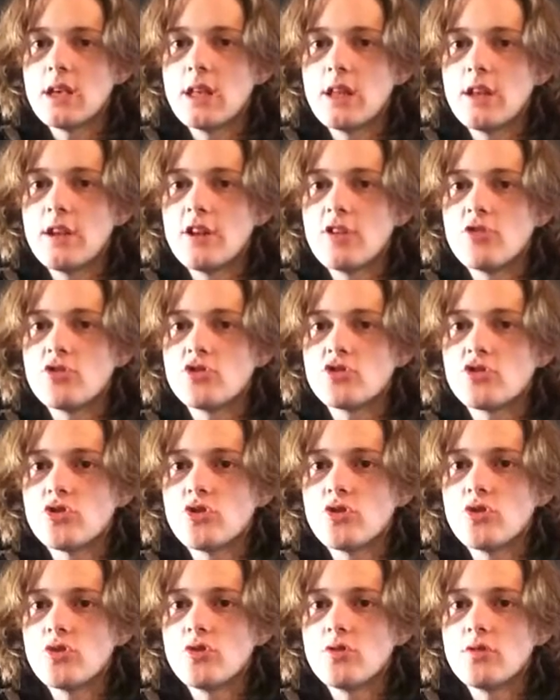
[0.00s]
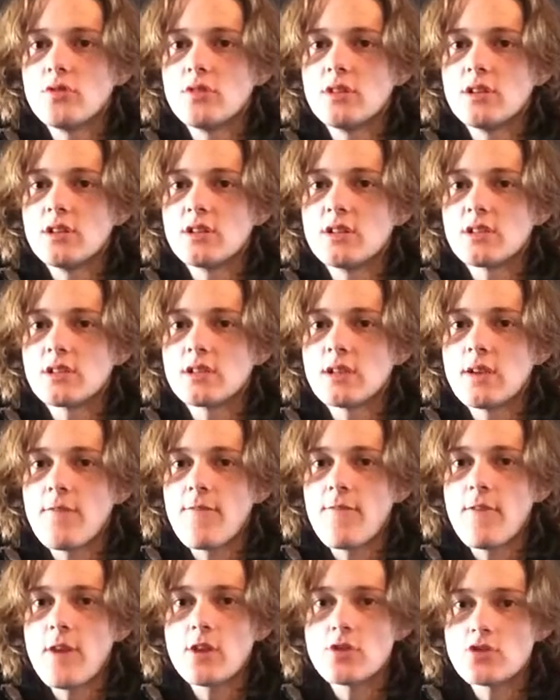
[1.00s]
and it also does the same
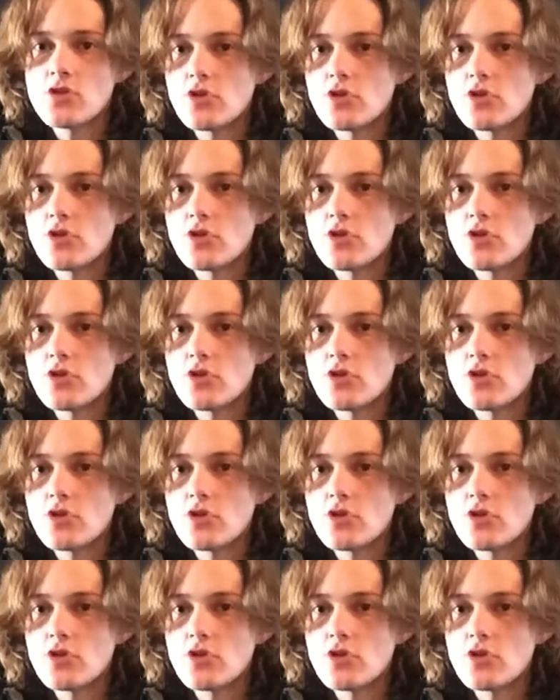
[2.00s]
thing